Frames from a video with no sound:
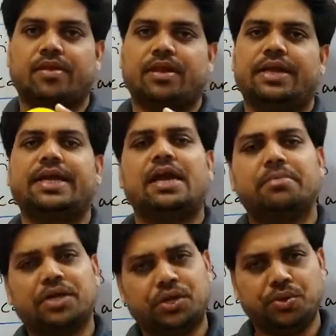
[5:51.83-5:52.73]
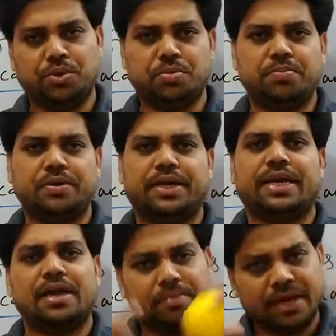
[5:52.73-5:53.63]
it can be cube, it
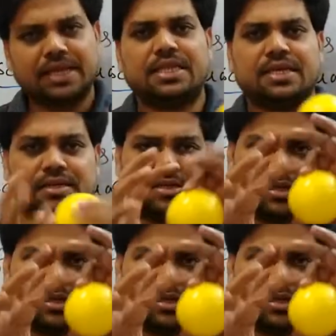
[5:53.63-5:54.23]
can be anything